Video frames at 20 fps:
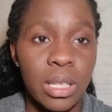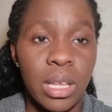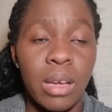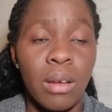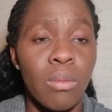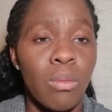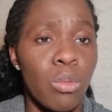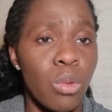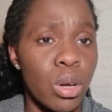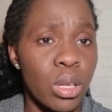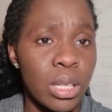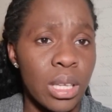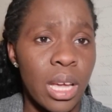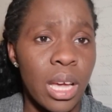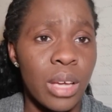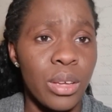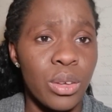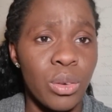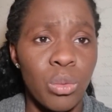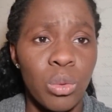Like, what
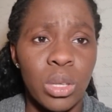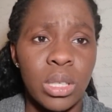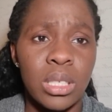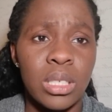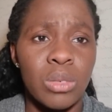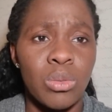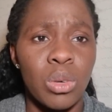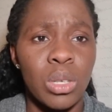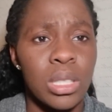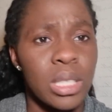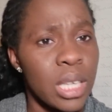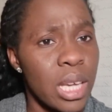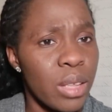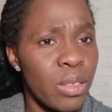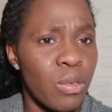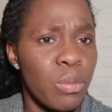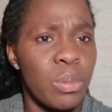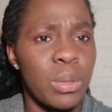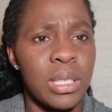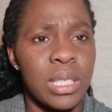are you, what
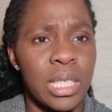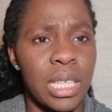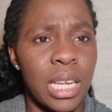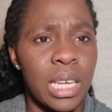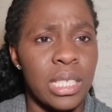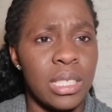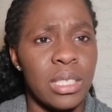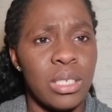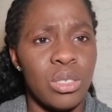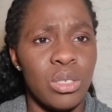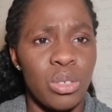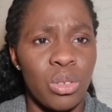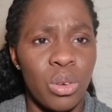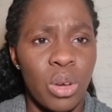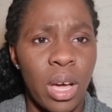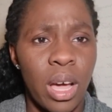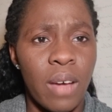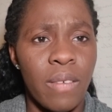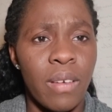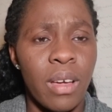kind of personality do you
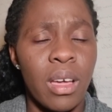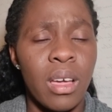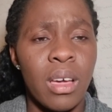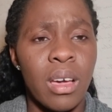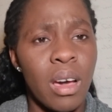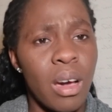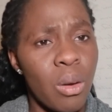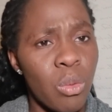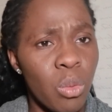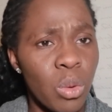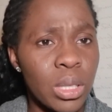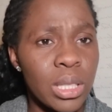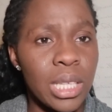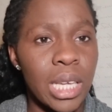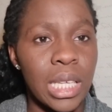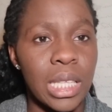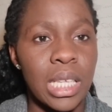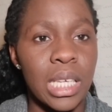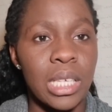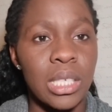have, and what
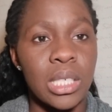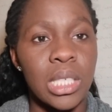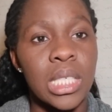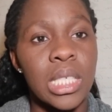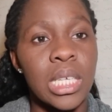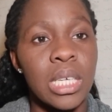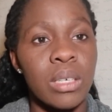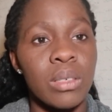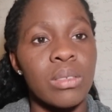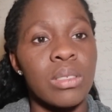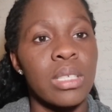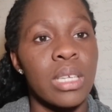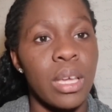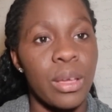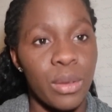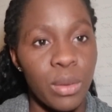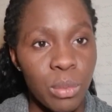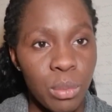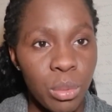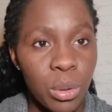technical skills
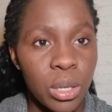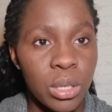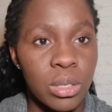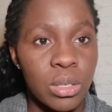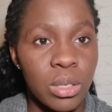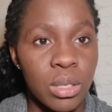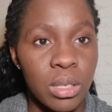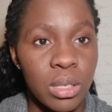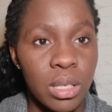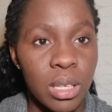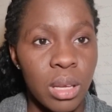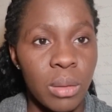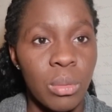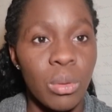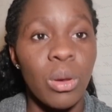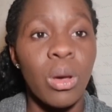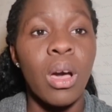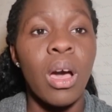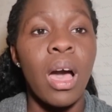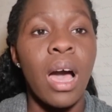can you bring to the
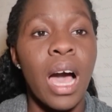table?